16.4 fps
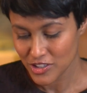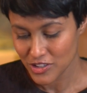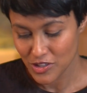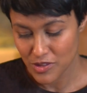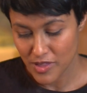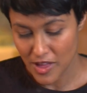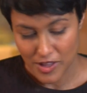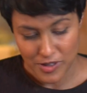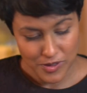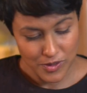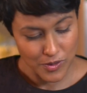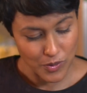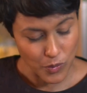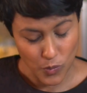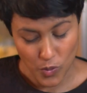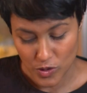You
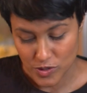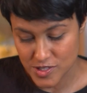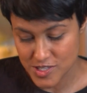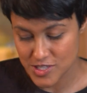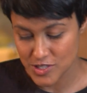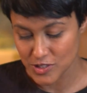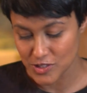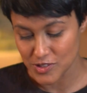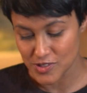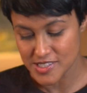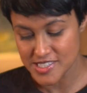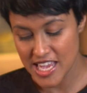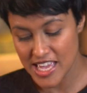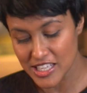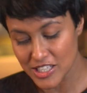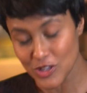then want to
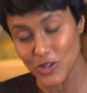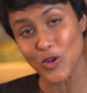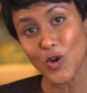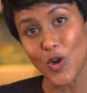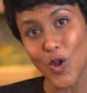take your